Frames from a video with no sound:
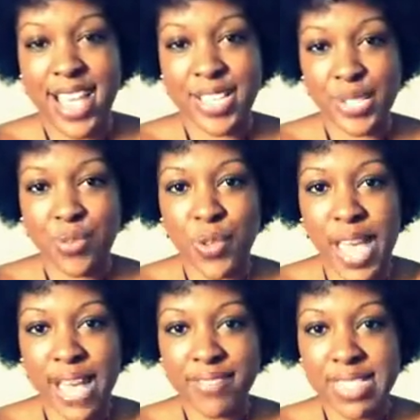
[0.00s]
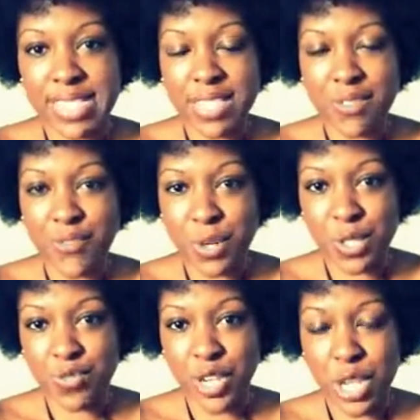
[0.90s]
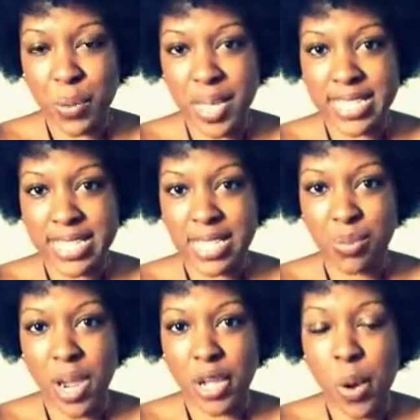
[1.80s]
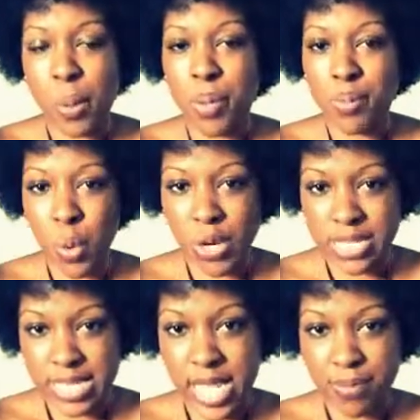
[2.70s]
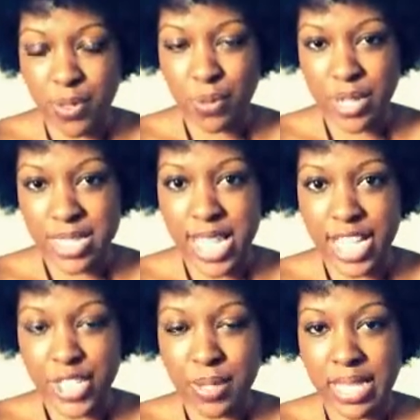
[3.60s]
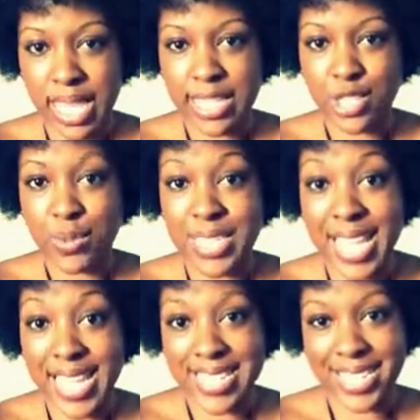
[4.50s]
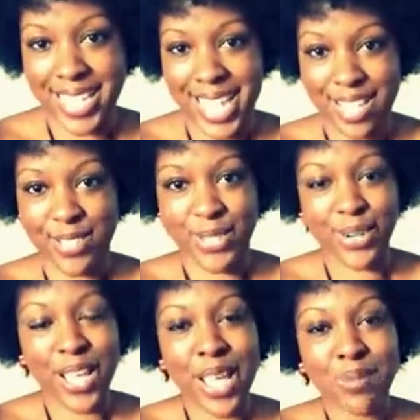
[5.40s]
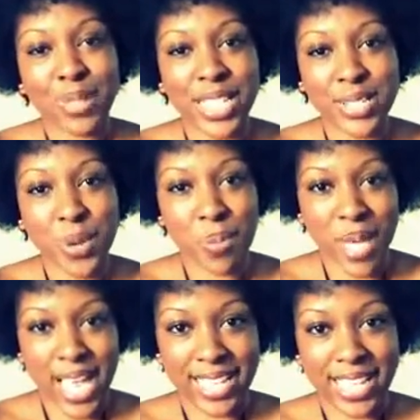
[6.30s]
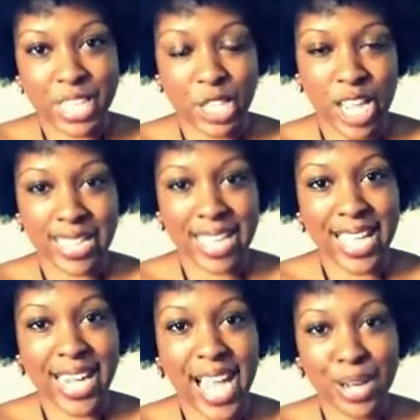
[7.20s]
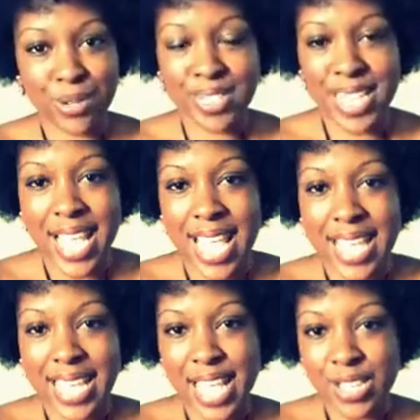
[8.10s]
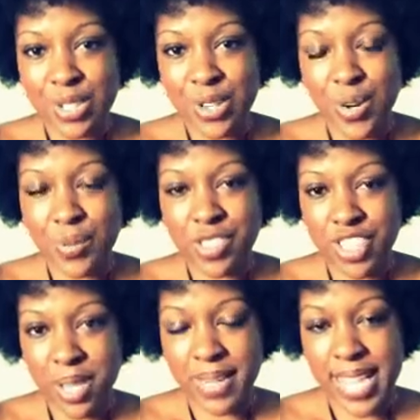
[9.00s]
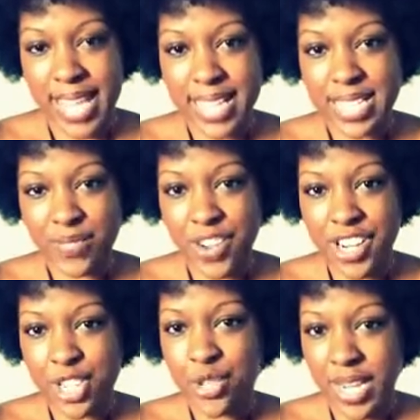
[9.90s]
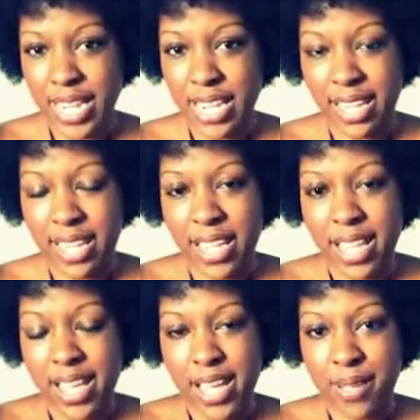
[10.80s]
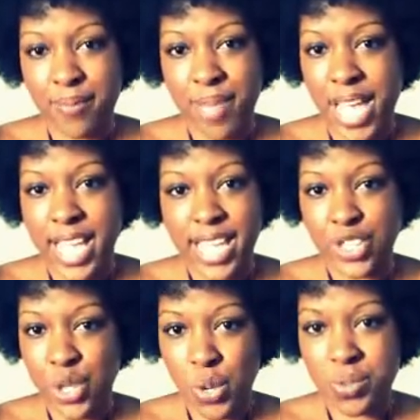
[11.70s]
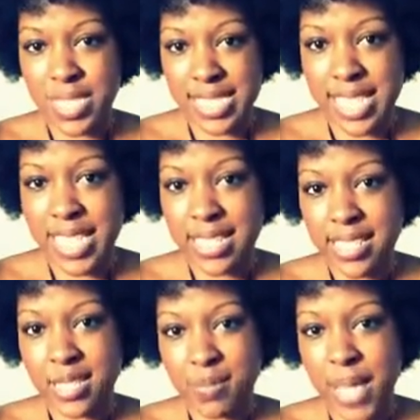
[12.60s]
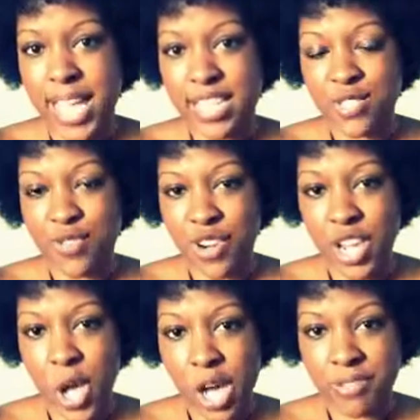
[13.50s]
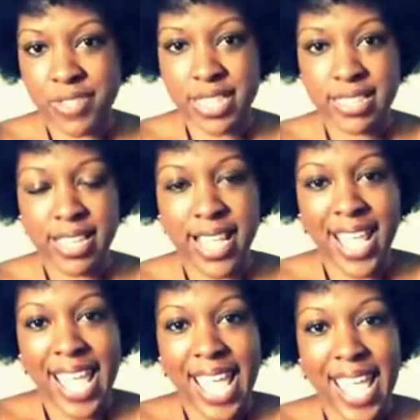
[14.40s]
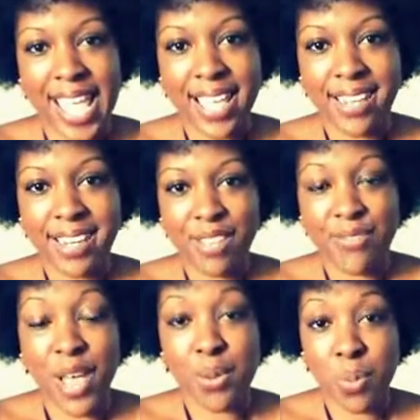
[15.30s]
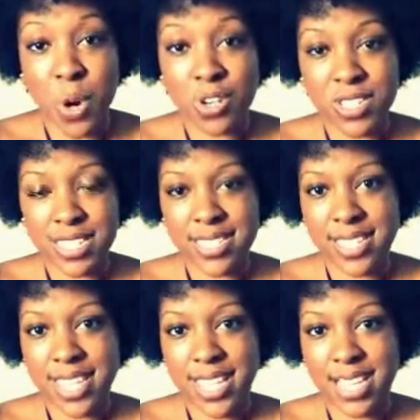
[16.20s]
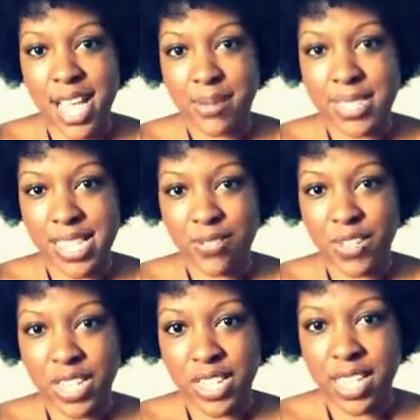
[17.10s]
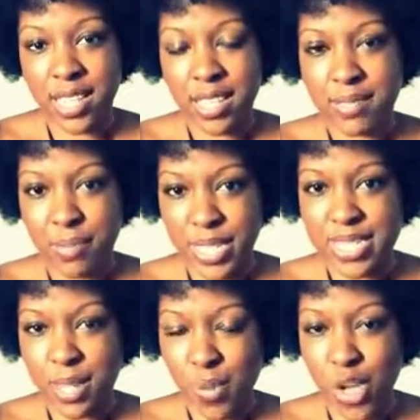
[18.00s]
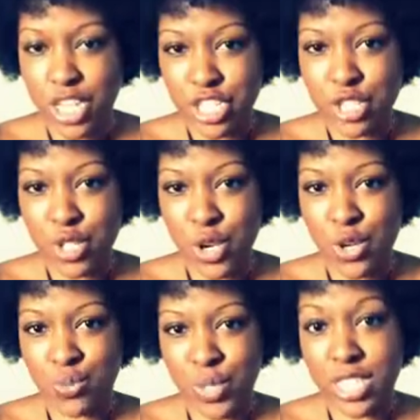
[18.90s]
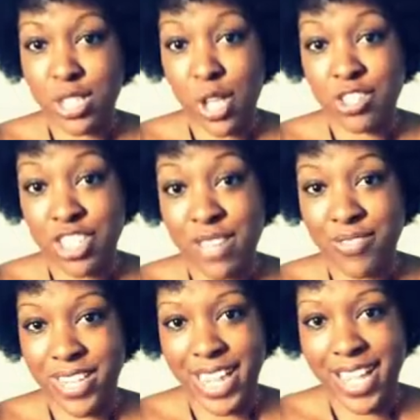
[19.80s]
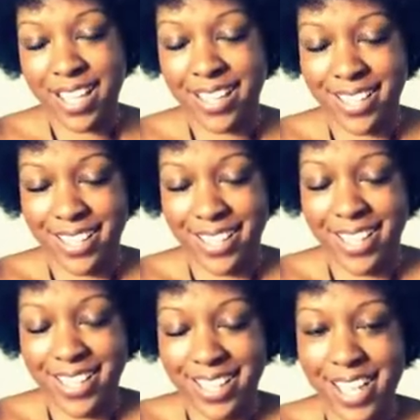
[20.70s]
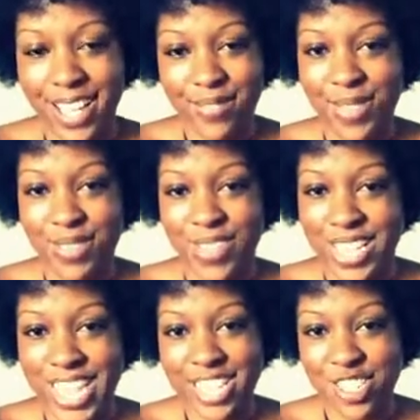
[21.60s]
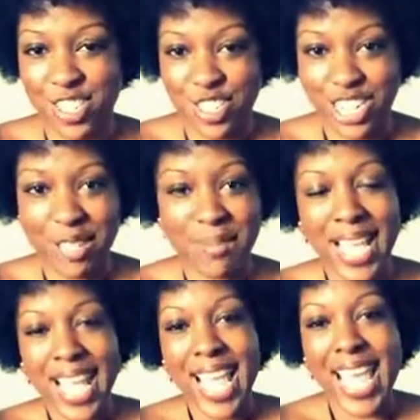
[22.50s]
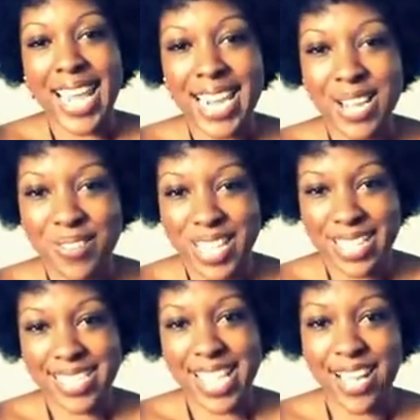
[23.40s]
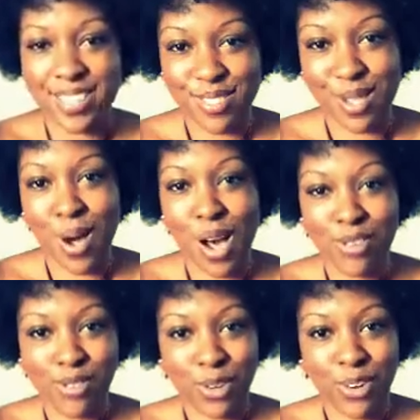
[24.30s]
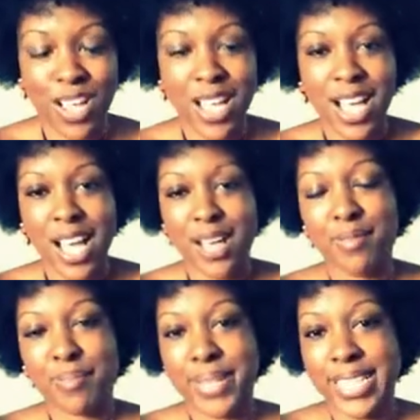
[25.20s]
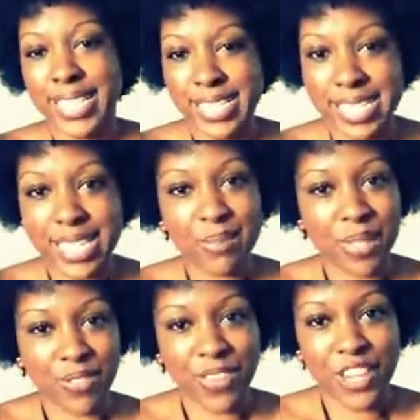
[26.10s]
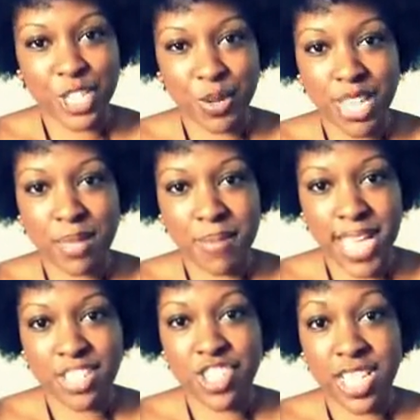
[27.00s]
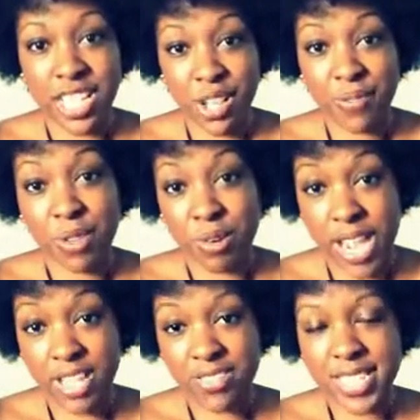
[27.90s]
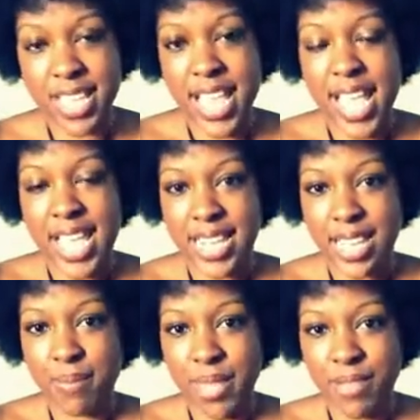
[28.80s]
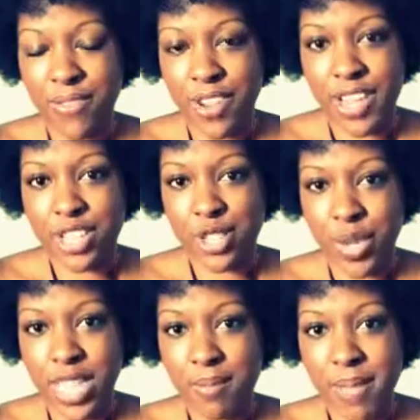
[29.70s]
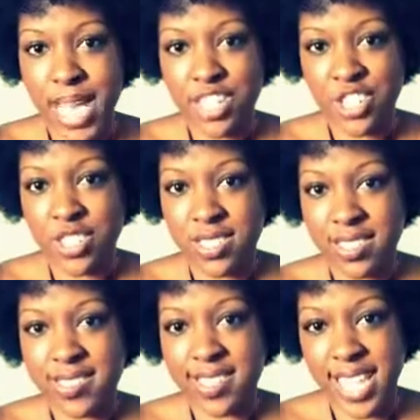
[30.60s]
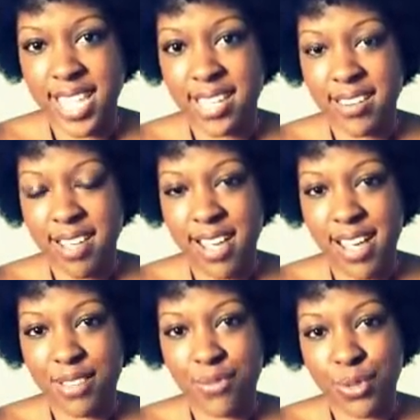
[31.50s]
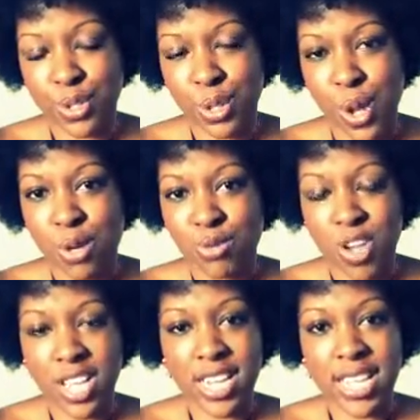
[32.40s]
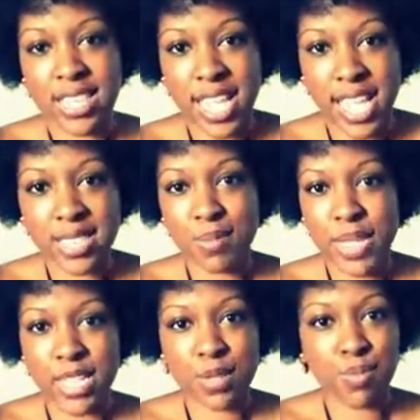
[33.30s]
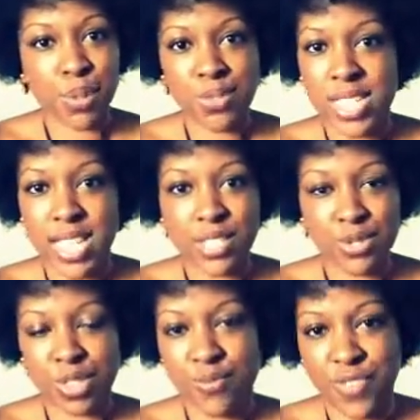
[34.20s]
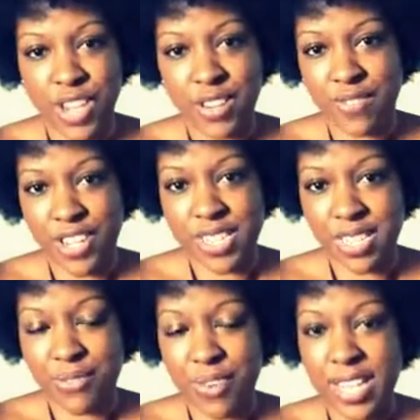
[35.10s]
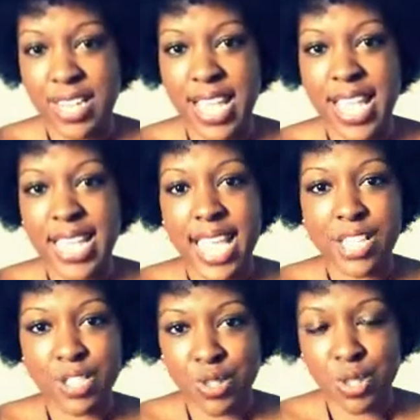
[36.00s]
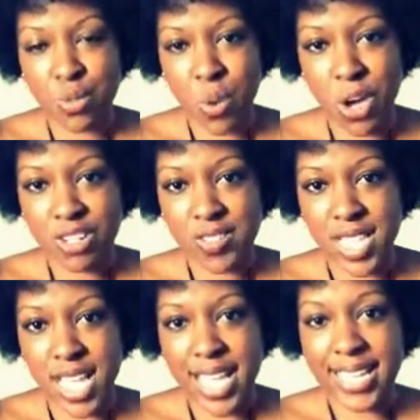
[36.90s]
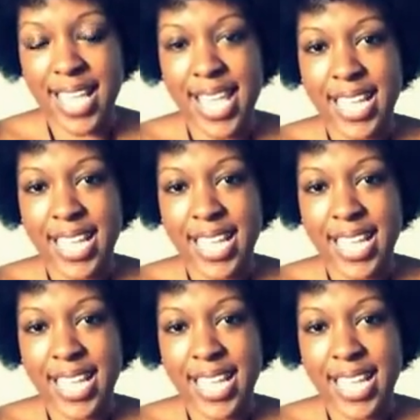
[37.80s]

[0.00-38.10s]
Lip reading: And so if you haven't seen the first video I did where I go a bit more in depth on what it's actually like to date a Cancer, please go back and check that out. Cancer with Gemini is very tricky. I don't see this match very often, and if I were to see it, I would definitely be somewhat concerned with the longevity of the relationship. And I know that sounds awful, but this can be a very tricky match to get off the ground. And it can be a very tricky match to sustain for the long run. And that's because both signs are just very, very different. Cancer is a water sign.